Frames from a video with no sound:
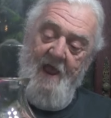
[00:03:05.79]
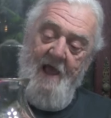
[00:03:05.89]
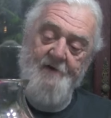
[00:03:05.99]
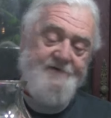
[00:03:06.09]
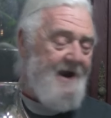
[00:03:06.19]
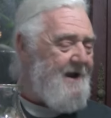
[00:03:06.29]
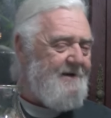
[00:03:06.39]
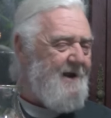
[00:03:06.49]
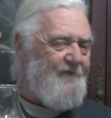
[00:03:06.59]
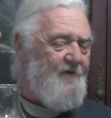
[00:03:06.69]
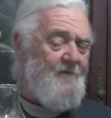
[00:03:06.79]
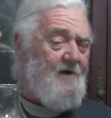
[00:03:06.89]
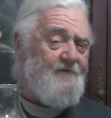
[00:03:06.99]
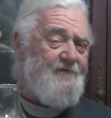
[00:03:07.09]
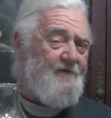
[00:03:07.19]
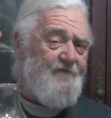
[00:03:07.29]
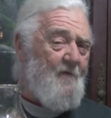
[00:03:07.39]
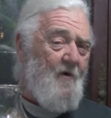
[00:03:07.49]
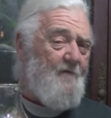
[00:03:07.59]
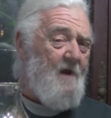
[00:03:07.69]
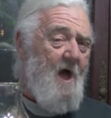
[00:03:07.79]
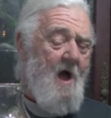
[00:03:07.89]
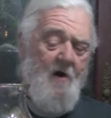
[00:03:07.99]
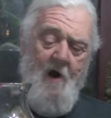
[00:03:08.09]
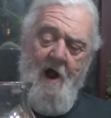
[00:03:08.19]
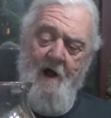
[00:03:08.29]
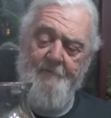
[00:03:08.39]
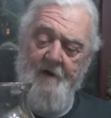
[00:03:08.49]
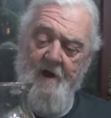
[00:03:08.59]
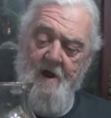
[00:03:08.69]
Hallertau, not so much, that's more of a lager hop,